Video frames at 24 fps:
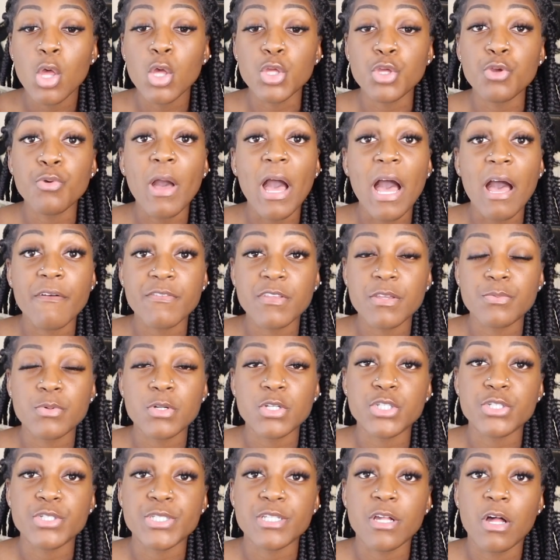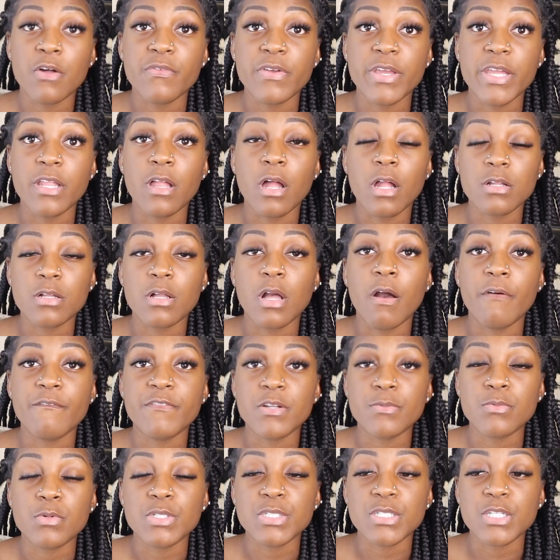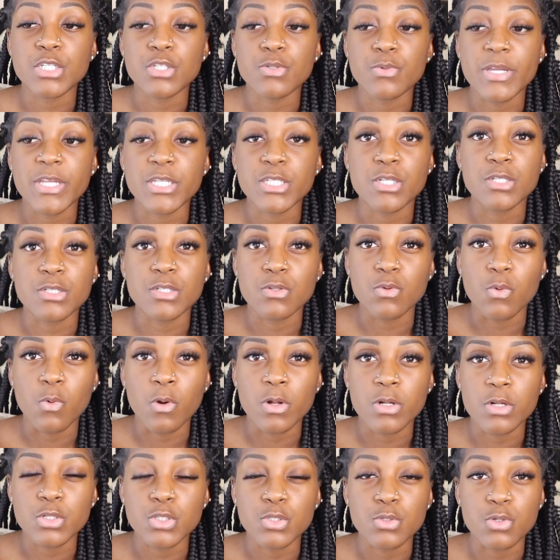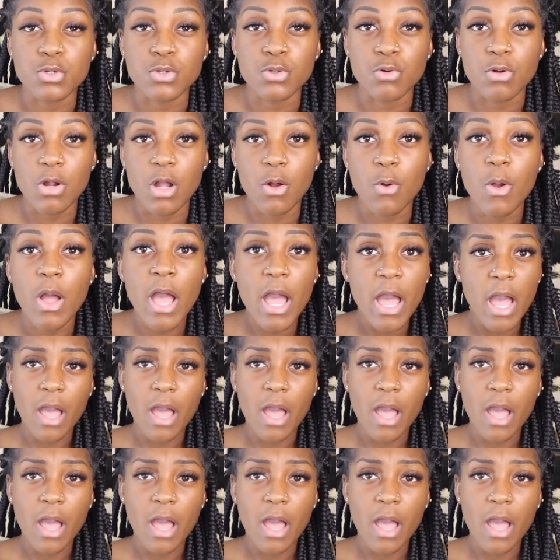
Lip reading: you have to put yourself in uncomfortable situations in order to grow.